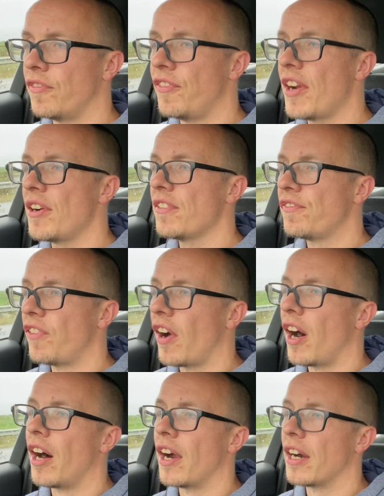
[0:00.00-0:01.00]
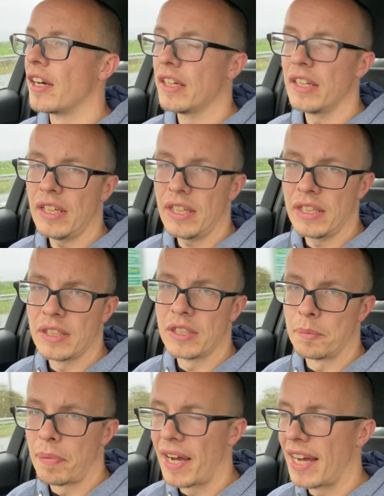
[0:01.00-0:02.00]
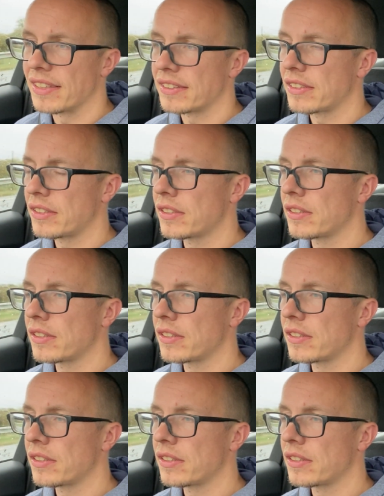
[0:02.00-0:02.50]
very far in the past